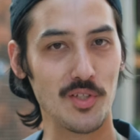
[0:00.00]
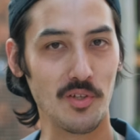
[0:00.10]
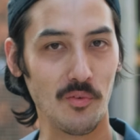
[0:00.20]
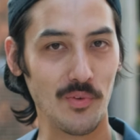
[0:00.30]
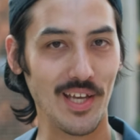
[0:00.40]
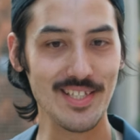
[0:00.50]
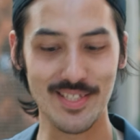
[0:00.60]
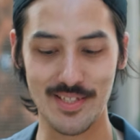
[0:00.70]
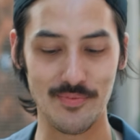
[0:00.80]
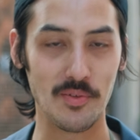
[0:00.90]
in your
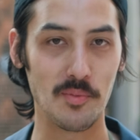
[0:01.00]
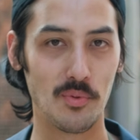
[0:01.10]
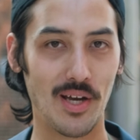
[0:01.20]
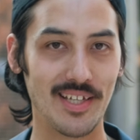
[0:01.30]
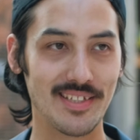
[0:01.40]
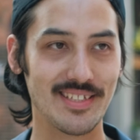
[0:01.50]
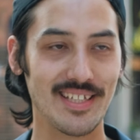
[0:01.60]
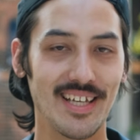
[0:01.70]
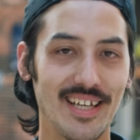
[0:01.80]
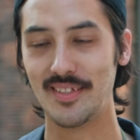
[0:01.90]
face. It's very bright.
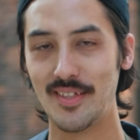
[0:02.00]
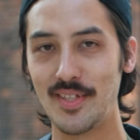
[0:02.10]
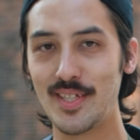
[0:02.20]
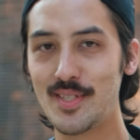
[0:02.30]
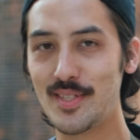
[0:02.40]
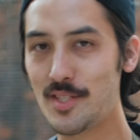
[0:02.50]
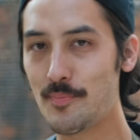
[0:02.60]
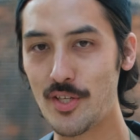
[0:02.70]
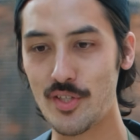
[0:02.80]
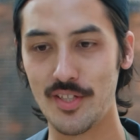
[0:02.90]
The thing is, this
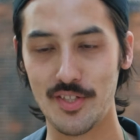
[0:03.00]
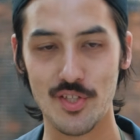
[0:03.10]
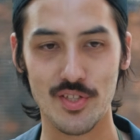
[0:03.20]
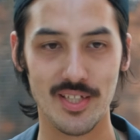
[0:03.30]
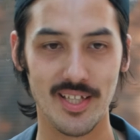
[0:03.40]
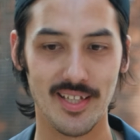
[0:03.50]
special edition